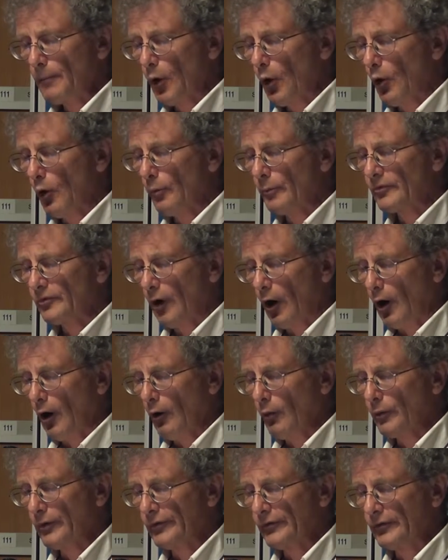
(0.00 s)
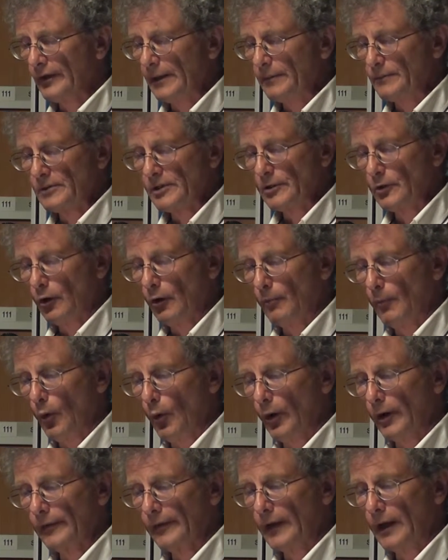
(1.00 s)
Poems always seem to know
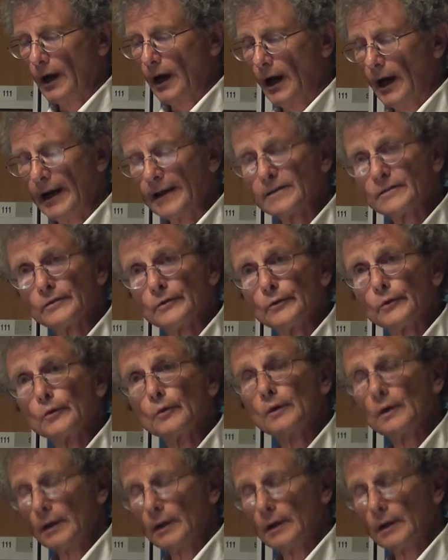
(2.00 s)
more than I do,